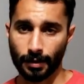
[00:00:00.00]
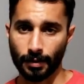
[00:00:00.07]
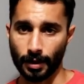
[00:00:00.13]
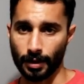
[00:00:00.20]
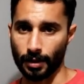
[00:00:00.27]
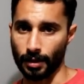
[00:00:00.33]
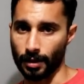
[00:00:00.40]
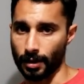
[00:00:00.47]

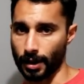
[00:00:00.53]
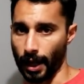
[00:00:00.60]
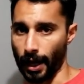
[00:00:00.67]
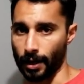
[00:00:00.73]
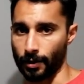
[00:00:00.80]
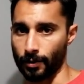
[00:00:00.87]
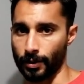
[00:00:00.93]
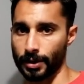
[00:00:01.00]
the
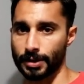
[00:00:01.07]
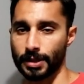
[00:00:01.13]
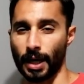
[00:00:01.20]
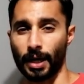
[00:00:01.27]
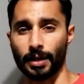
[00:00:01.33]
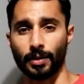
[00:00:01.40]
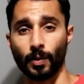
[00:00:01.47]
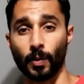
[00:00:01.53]
categories,
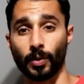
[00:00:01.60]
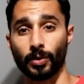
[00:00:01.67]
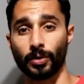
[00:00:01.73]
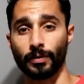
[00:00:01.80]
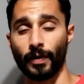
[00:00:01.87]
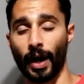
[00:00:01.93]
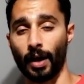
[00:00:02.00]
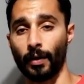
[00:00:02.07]
not in order
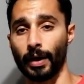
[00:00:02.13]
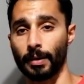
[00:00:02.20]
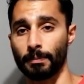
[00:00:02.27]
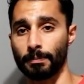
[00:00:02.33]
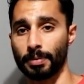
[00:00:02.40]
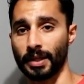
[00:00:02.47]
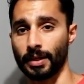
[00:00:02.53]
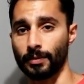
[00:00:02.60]
of how I
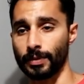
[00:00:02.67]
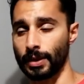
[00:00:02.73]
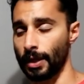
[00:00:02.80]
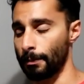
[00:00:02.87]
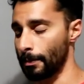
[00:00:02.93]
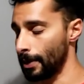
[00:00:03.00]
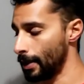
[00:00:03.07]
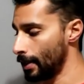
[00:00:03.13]
played with
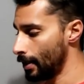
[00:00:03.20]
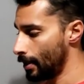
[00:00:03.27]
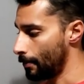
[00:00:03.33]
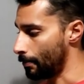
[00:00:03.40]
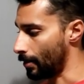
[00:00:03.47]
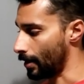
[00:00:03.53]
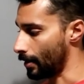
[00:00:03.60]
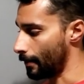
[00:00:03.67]
them,
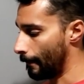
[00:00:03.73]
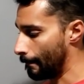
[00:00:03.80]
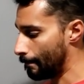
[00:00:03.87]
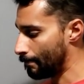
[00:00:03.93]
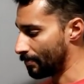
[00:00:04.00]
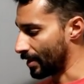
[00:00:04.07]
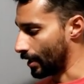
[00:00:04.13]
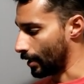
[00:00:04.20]
but
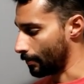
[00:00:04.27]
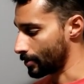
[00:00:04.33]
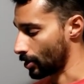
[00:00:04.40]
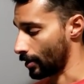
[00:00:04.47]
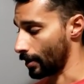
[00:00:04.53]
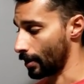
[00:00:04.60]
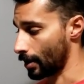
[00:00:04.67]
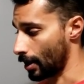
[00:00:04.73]
um,
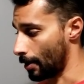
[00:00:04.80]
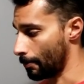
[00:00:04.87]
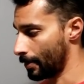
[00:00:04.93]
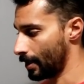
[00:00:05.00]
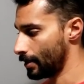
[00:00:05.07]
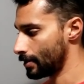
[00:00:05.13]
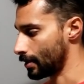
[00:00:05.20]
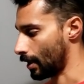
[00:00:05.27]
sorry,
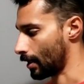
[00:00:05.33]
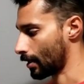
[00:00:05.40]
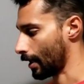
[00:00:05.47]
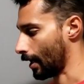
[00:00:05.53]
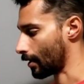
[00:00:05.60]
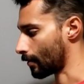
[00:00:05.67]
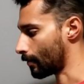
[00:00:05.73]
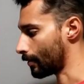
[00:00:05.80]
companies, not
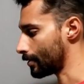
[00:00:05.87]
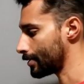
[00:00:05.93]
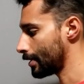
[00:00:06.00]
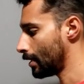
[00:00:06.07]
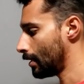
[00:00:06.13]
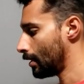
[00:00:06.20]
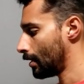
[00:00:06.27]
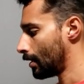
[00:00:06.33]
categories.
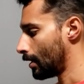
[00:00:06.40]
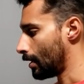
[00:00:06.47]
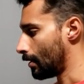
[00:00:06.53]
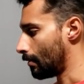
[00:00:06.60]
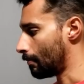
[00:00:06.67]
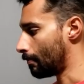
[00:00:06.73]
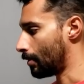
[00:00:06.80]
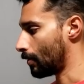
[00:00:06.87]

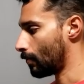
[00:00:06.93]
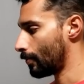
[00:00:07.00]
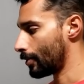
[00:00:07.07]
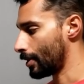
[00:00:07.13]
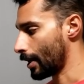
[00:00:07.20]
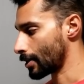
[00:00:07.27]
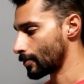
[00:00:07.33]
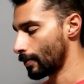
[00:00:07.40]
But the
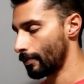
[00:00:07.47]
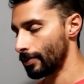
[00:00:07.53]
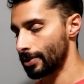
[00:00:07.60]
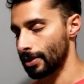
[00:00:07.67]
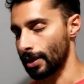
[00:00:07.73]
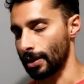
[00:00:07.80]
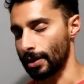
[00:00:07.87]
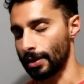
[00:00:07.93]
next one was
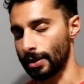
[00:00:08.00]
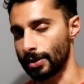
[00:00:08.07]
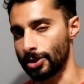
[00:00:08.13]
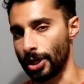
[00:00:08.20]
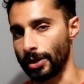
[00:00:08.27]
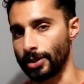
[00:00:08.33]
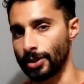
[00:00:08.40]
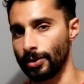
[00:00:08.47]
uh, the
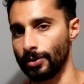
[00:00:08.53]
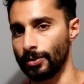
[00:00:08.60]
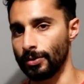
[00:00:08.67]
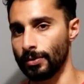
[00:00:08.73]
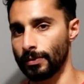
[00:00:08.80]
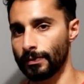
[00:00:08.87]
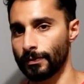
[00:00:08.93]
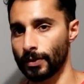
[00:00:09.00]
Gen
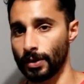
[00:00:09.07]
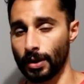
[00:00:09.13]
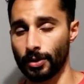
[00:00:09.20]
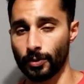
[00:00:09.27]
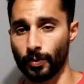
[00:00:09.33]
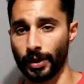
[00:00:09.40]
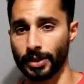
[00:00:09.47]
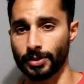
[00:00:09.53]
2, for, uh,
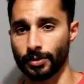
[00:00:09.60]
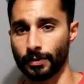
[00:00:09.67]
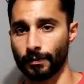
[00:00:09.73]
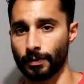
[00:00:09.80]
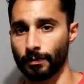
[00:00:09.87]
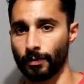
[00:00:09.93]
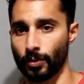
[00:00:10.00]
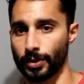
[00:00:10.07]
the Razor
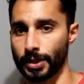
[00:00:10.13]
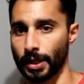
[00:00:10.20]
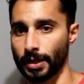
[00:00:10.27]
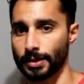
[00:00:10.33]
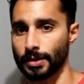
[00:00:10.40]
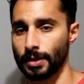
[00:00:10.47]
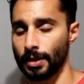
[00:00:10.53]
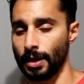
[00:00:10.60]
from
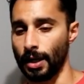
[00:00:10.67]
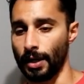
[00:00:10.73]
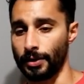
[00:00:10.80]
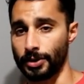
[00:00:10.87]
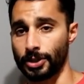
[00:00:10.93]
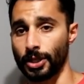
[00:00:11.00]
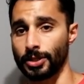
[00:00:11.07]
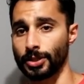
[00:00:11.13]
Vortex, uh, the
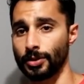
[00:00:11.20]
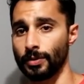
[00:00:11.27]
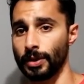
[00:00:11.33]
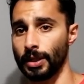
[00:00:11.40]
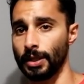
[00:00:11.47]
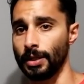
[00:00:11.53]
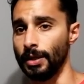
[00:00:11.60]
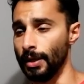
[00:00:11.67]
Gen
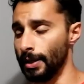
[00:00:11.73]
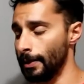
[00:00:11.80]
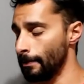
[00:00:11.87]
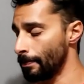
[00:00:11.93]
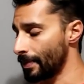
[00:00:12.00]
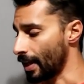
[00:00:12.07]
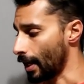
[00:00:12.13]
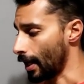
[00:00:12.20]
2E,
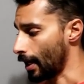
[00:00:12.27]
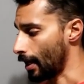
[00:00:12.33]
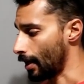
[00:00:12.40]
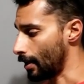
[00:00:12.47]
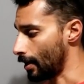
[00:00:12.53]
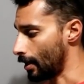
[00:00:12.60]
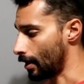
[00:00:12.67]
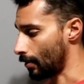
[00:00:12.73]

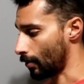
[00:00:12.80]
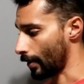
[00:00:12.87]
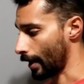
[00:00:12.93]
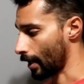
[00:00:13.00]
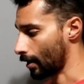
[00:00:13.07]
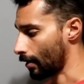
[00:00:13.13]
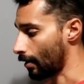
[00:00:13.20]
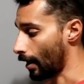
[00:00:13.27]
and uh, or
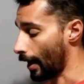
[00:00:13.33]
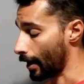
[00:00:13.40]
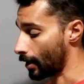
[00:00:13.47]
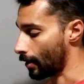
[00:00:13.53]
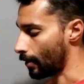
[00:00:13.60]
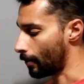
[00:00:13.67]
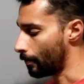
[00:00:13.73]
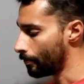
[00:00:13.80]

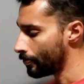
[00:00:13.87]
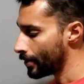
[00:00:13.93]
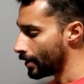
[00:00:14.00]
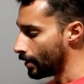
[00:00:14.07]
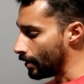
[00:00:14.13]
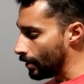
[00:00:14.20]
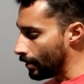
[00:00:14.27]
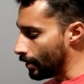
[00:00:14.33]
Echo.
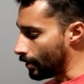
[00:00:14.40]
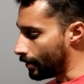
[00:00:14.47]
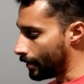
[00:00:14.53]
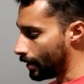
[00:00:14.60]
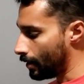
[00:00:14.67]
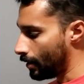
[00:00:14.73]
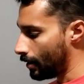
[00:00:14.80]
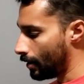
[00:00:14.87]

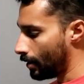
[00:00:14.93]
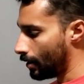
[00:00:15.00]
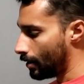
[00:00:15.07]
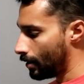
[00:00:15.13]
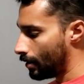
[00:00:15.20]
The